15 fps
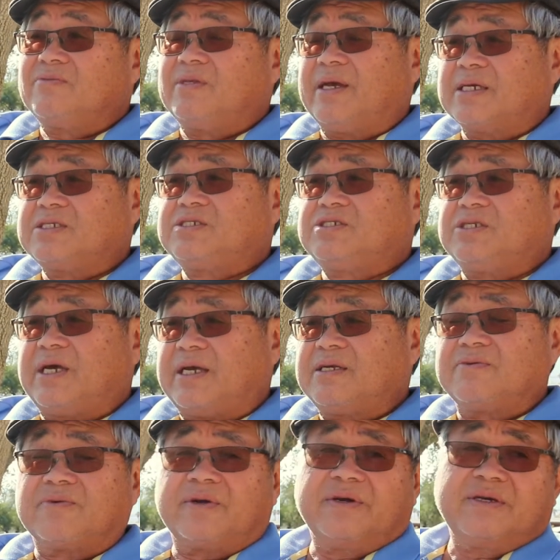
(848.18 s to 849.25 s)
Next
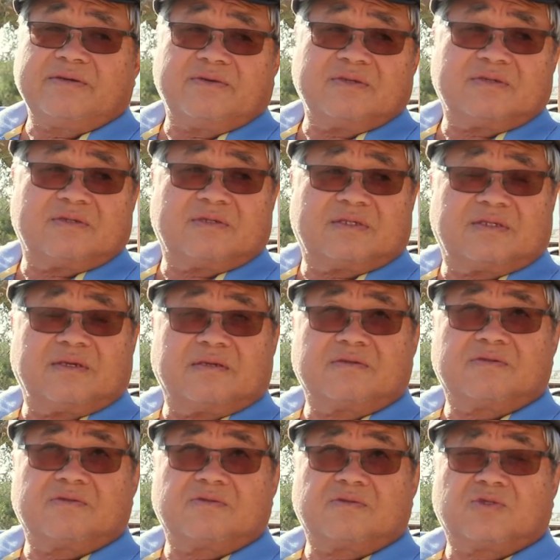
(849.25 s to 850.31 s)
January,
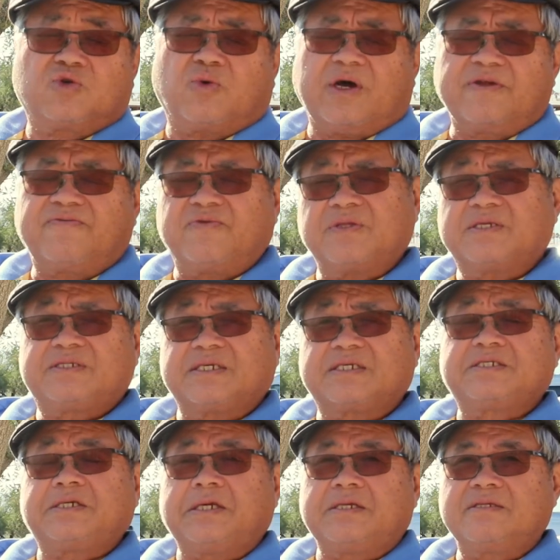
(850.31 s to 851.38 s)
12th through the
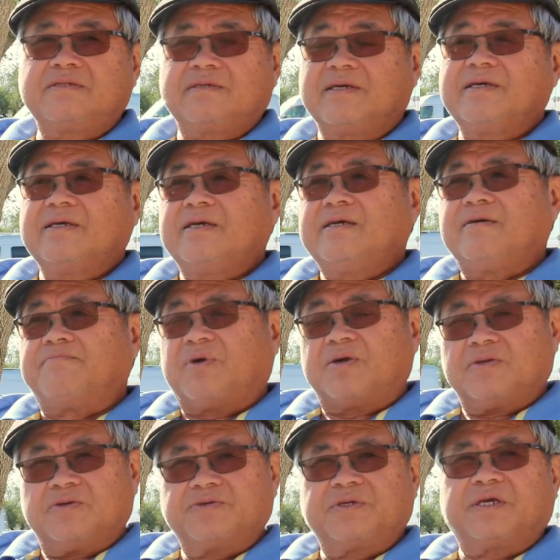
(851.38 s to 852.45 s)
16th,
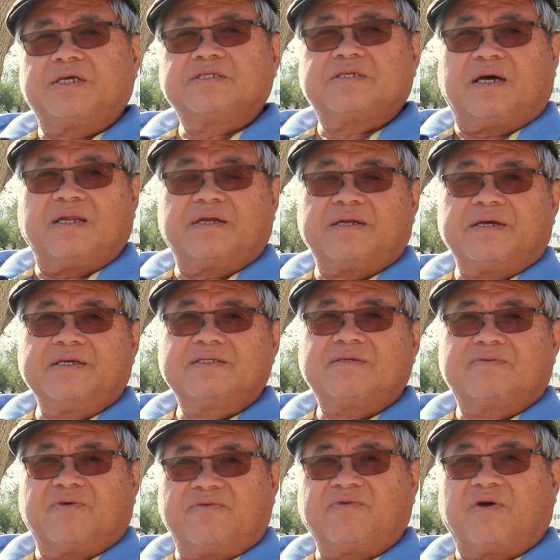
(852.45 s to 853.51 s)
Martin Luther King's holidays.
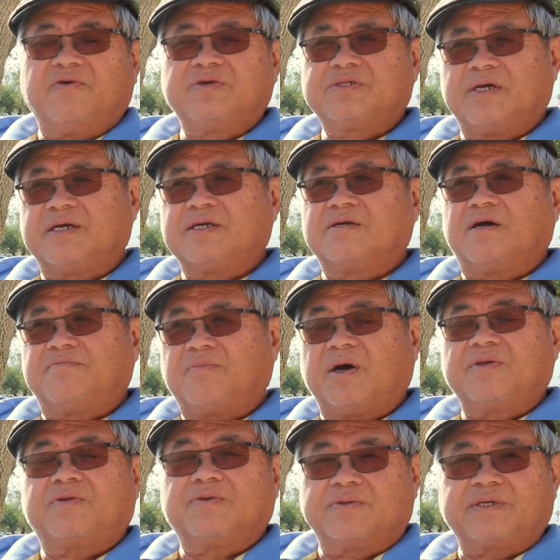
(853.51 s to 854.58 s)
We've always done it on
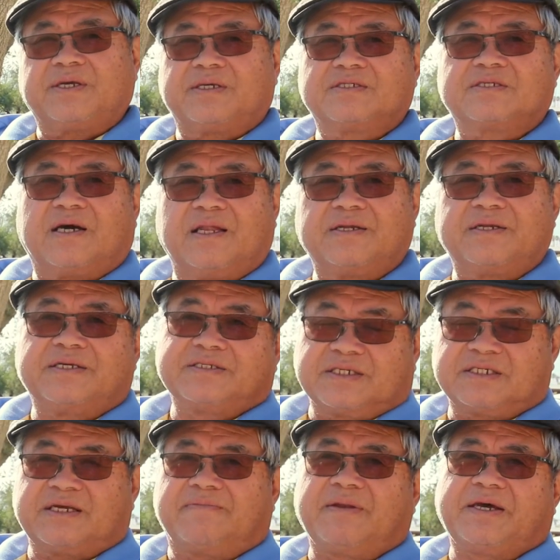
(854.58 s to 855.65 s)
Martin Luther King's holidays,
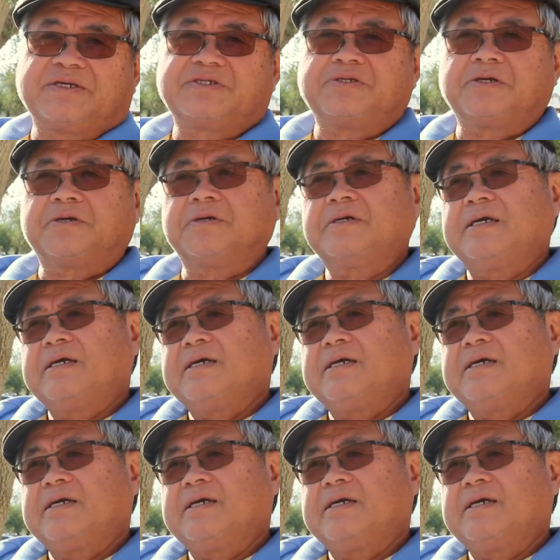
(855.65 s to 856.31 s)
except last year.